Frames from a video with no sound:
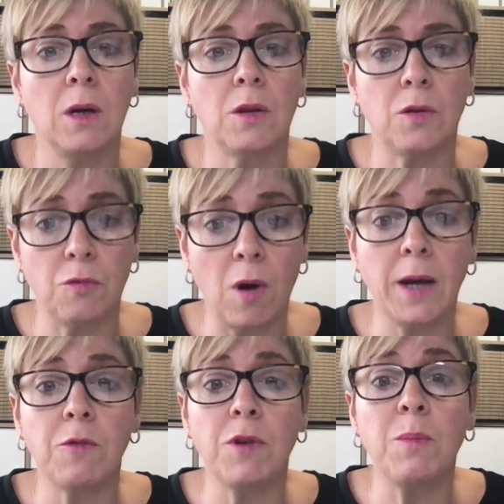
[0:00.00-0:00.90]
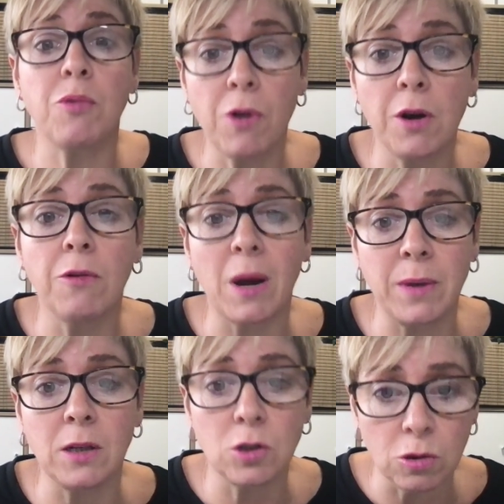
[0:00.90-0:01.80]
the right
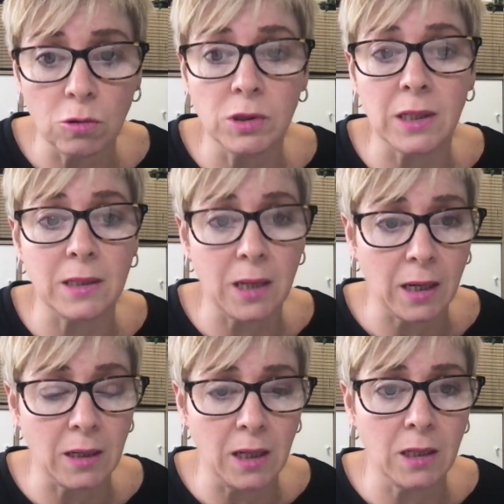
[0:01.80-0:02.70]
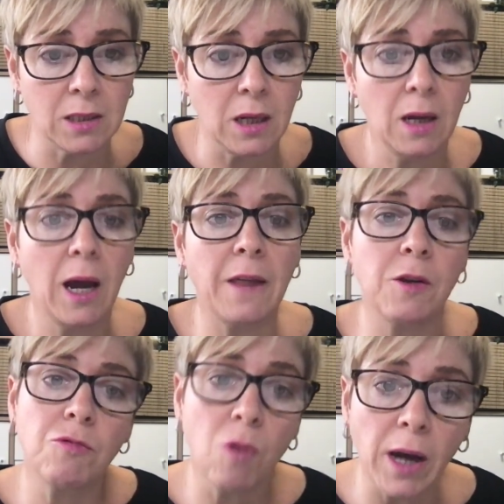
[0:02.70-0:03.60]
reprogramming tools and techniques, and
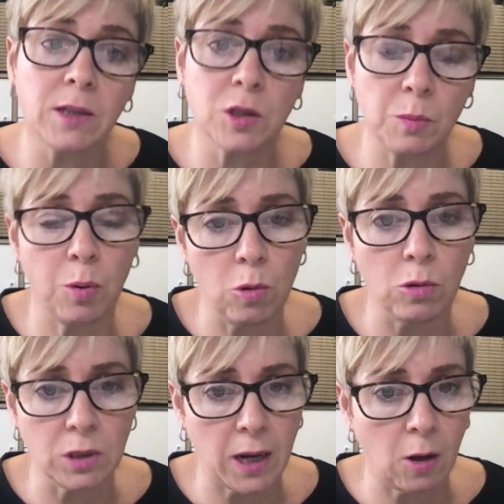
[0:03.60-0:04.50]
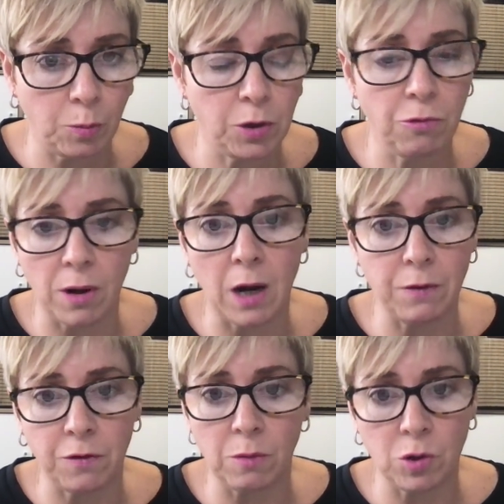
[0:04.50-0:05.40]
the right support to help you
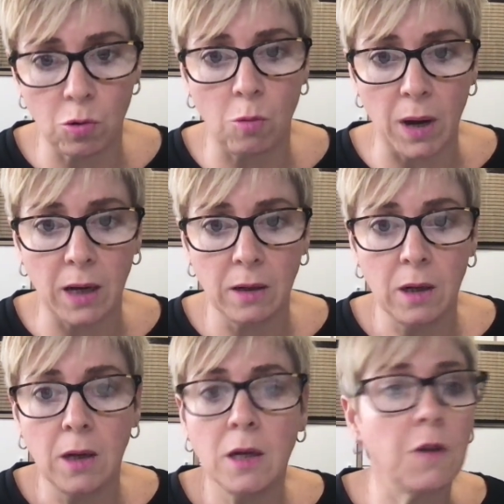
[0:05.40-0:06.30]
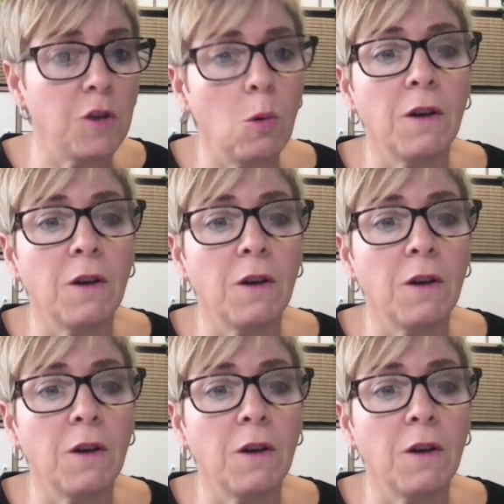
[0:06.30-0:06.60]
recover from trauma. If you want